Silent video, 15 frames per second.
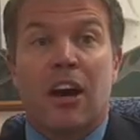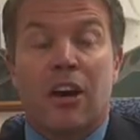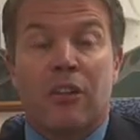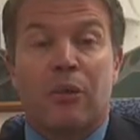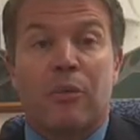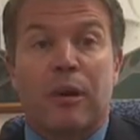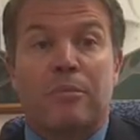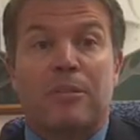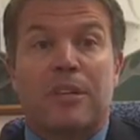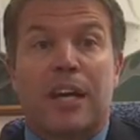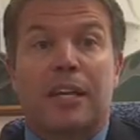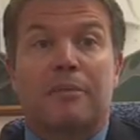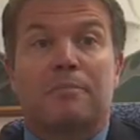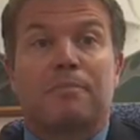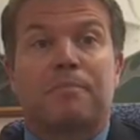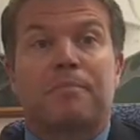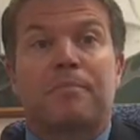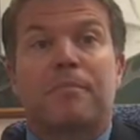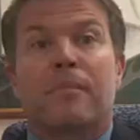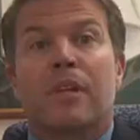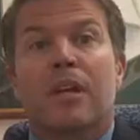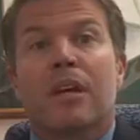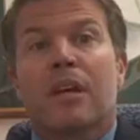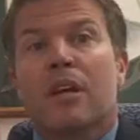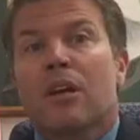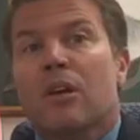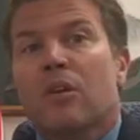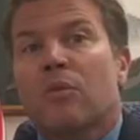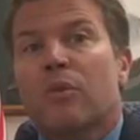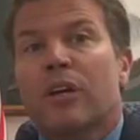on the website.
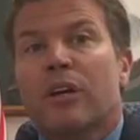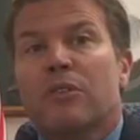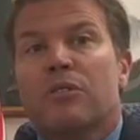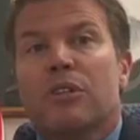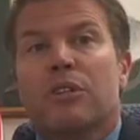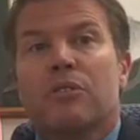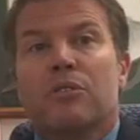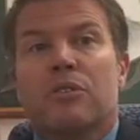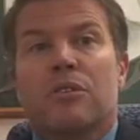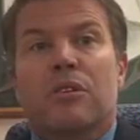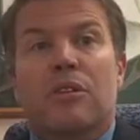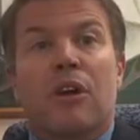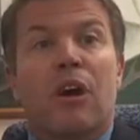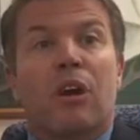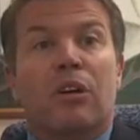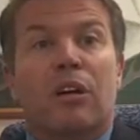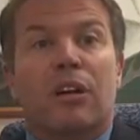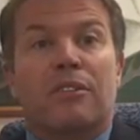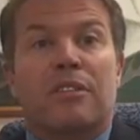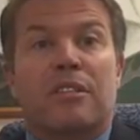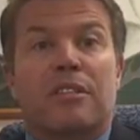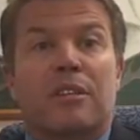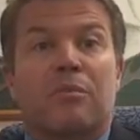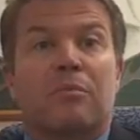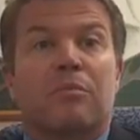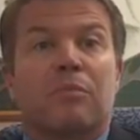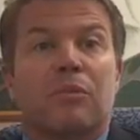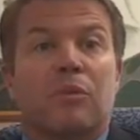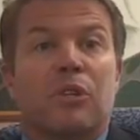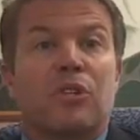We also use the all-call system,
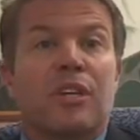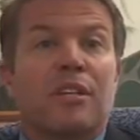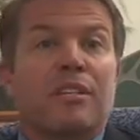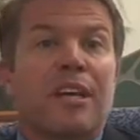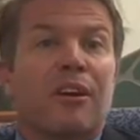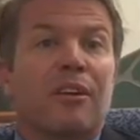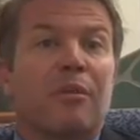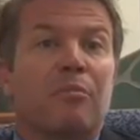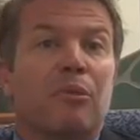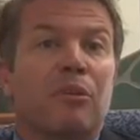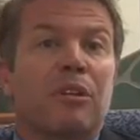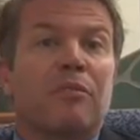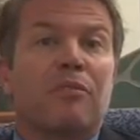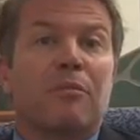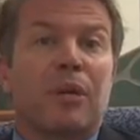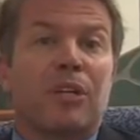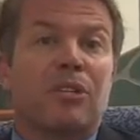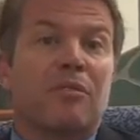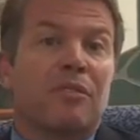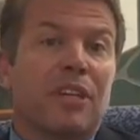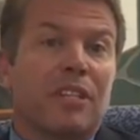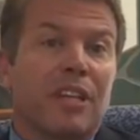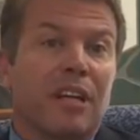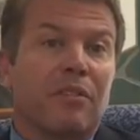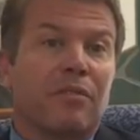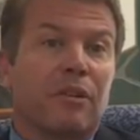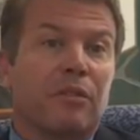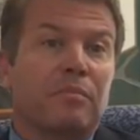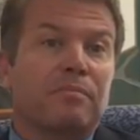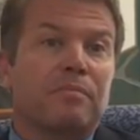which sends out important information via
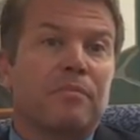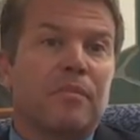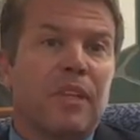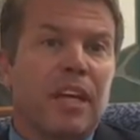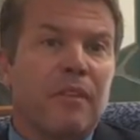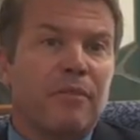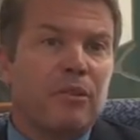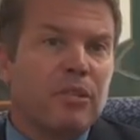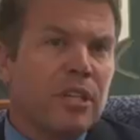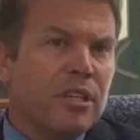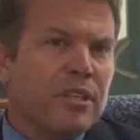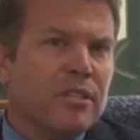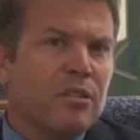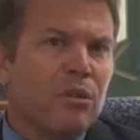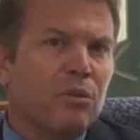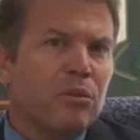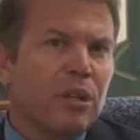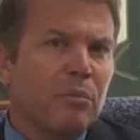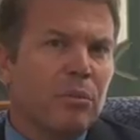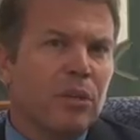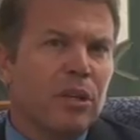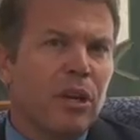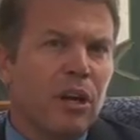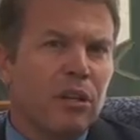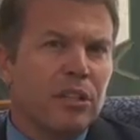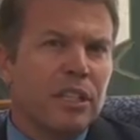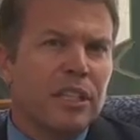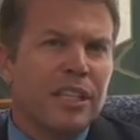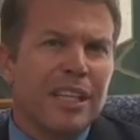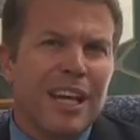telephone. If you see the school number
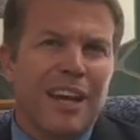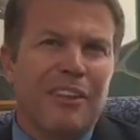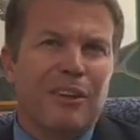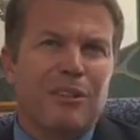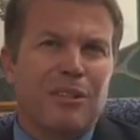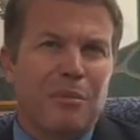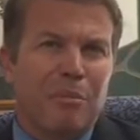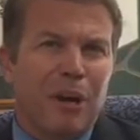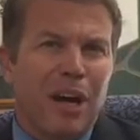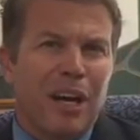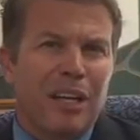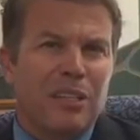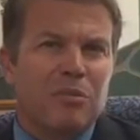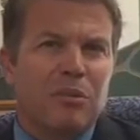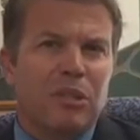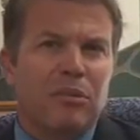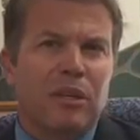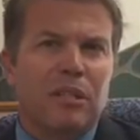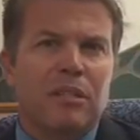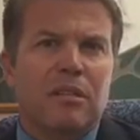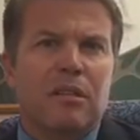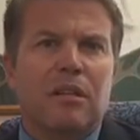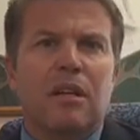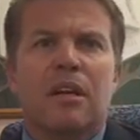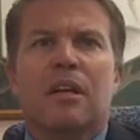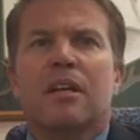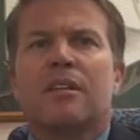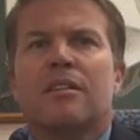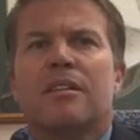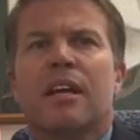calling and there's a pause when you answer,
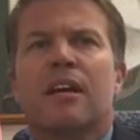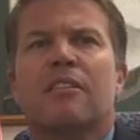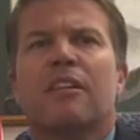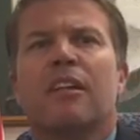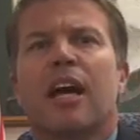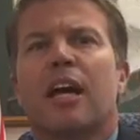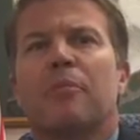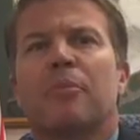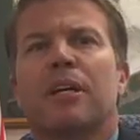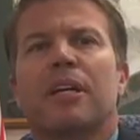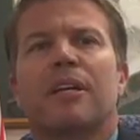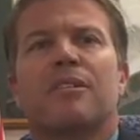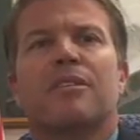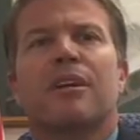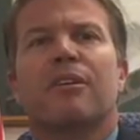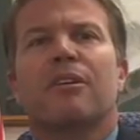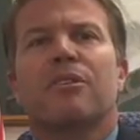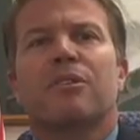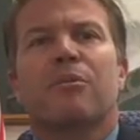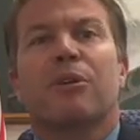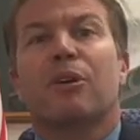Stay on the line because there is a